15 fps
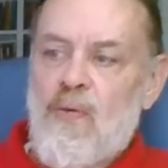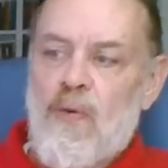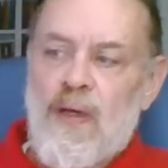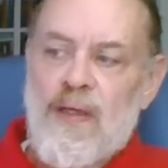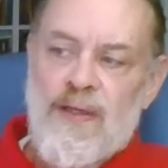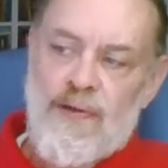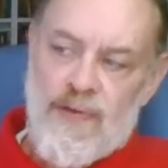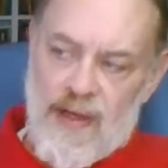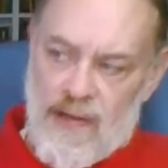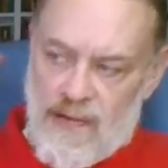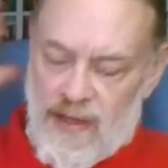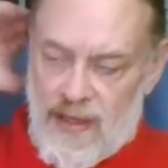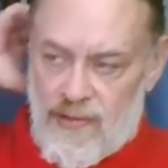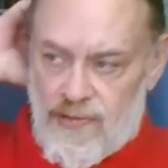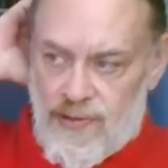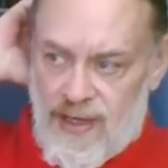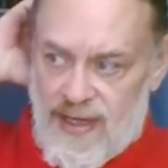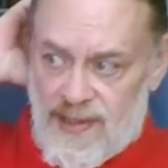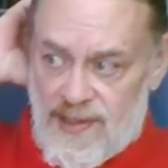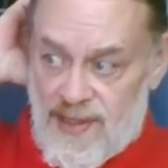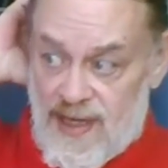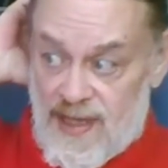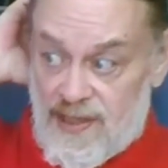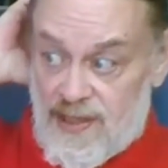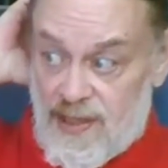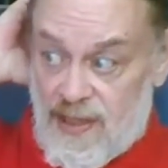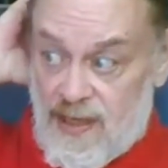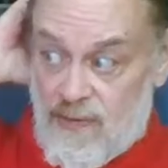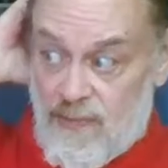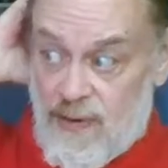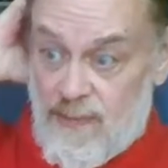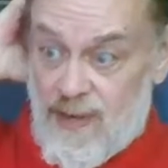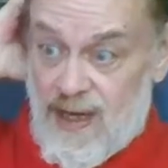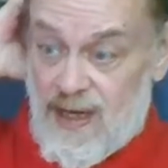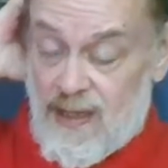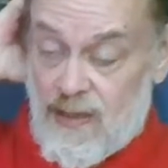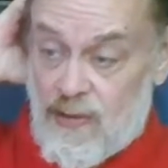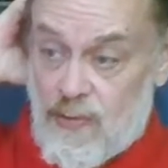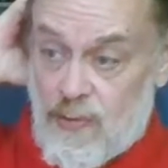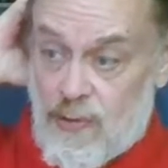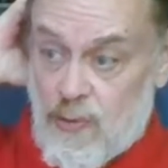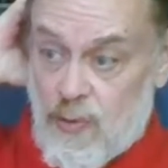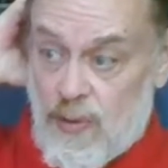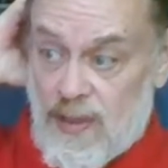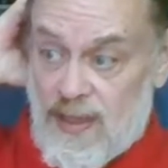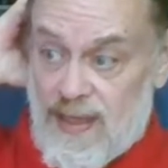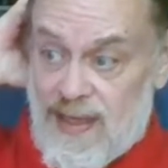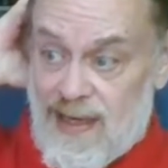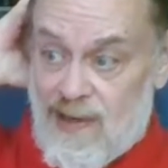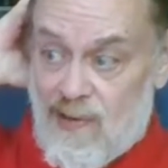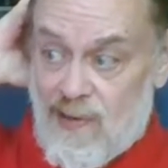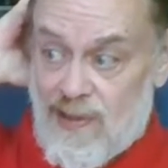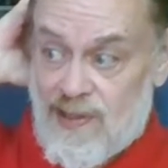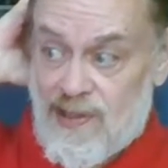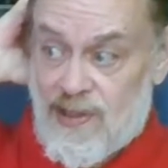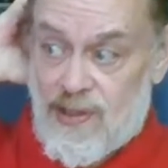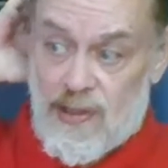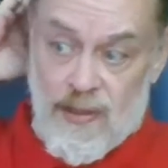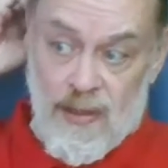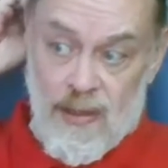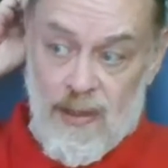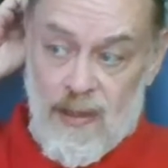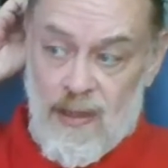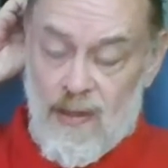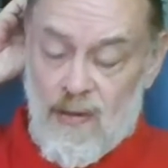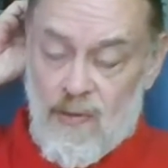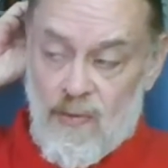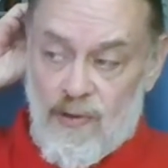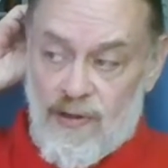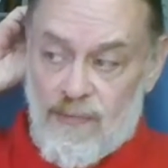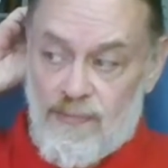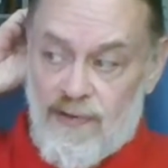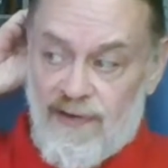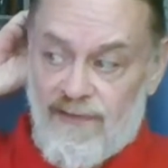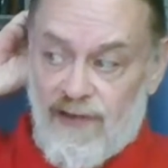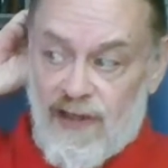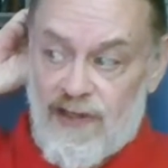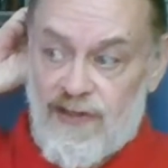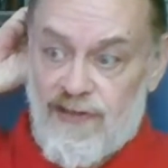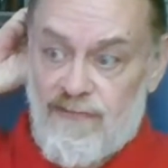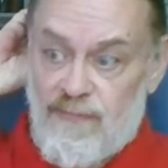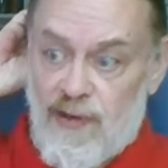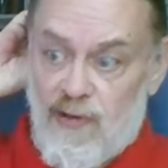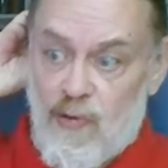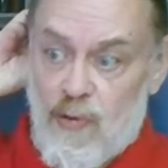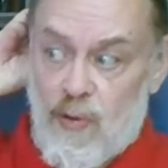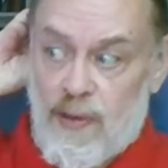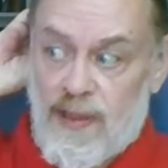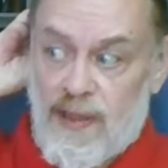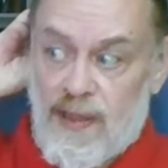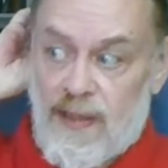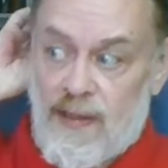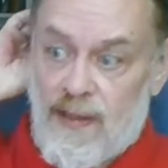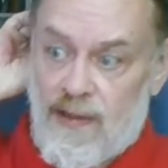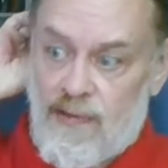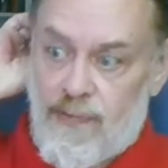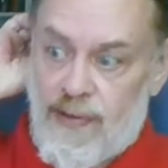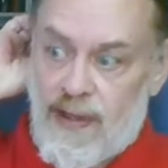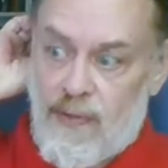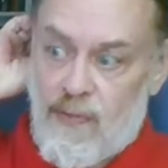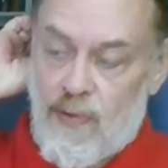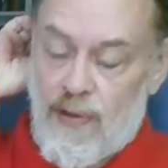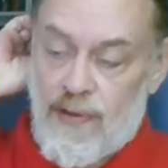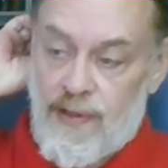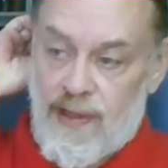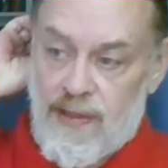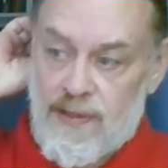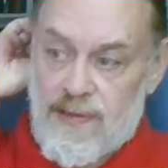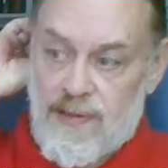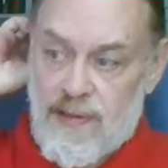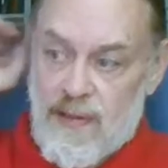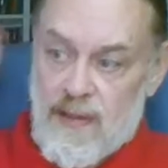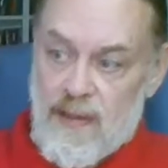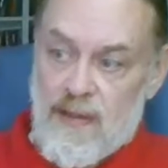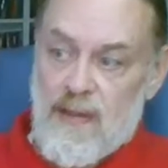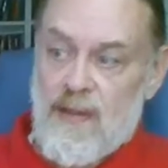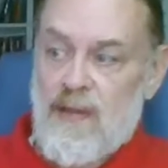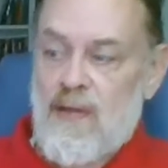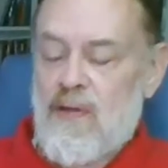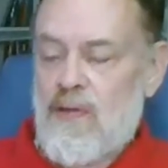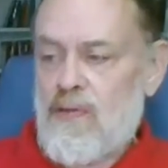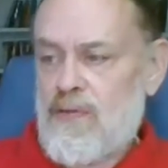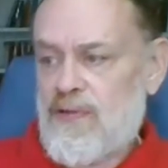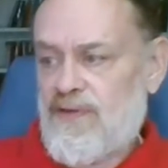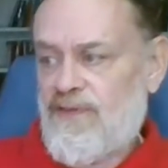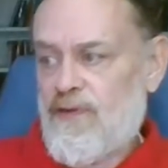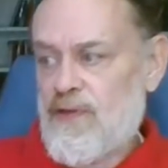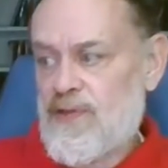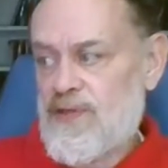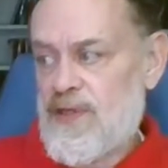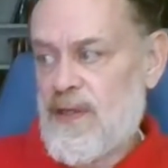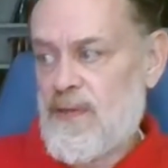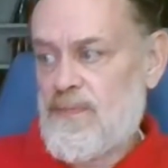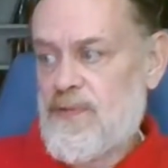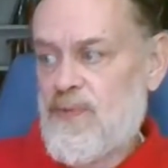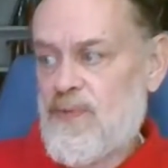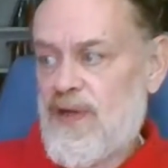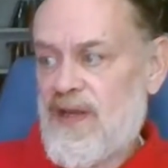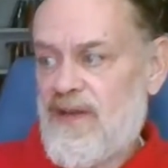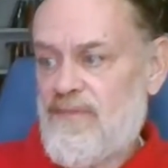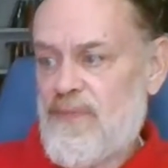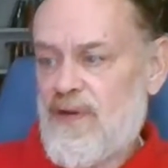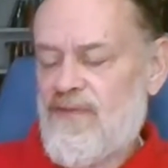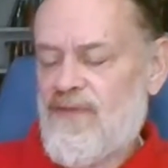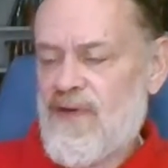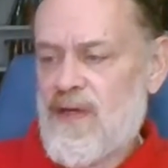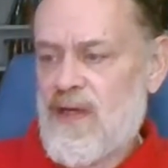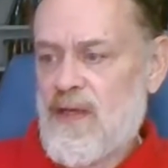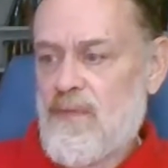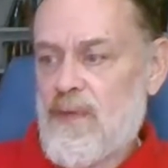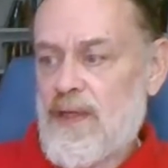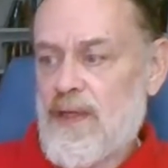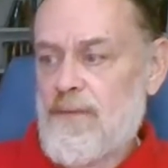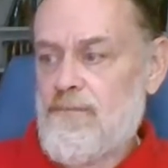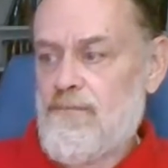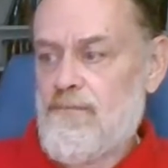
One crowning transaction yet remains, which will endow us with the privilege of beholding the three worthies whose footsteps we have been following.